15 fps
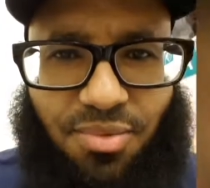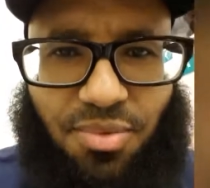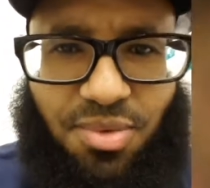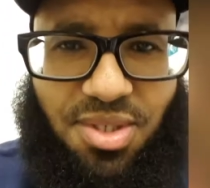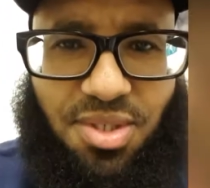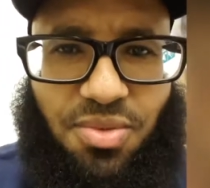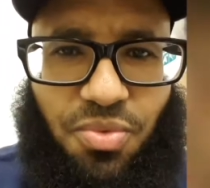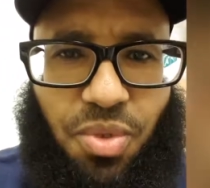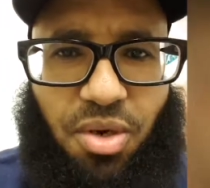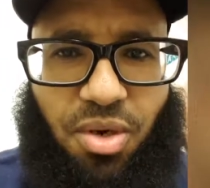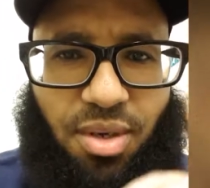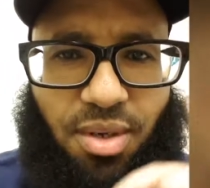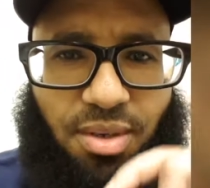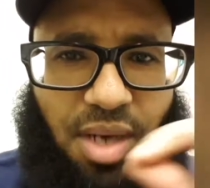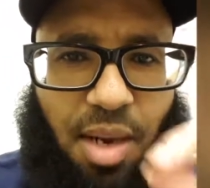What's this?
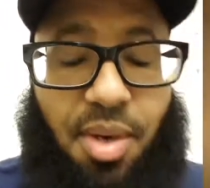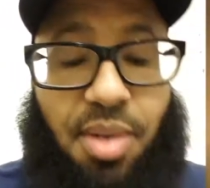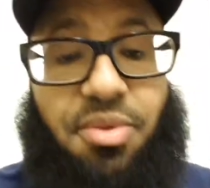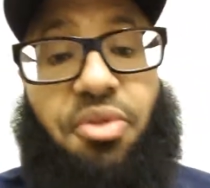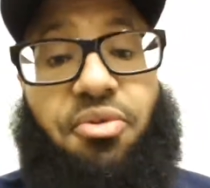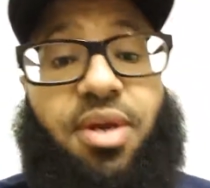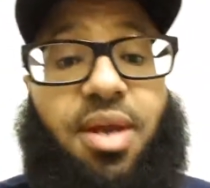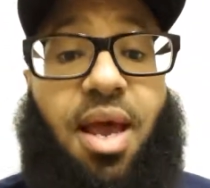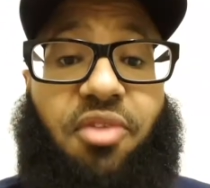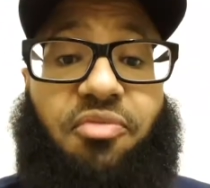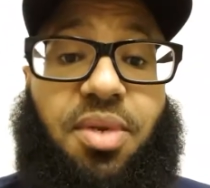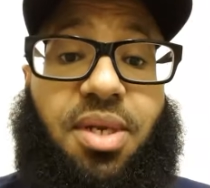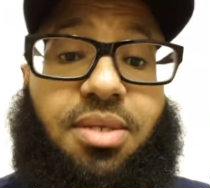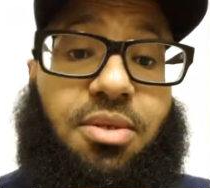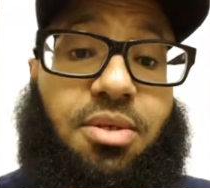We're coming up to
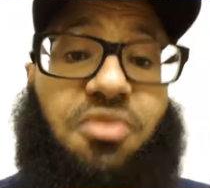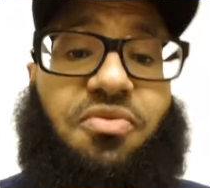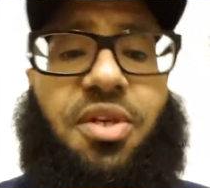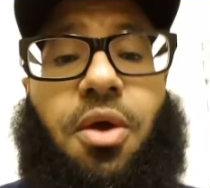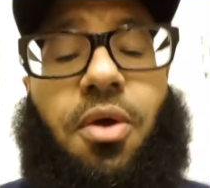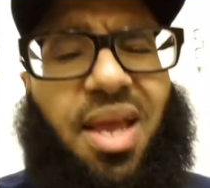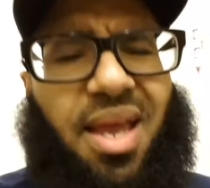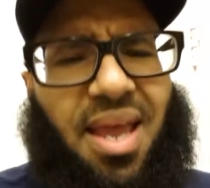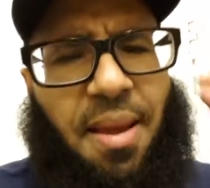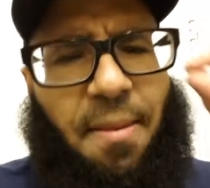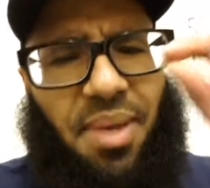3.5 minutes on this video.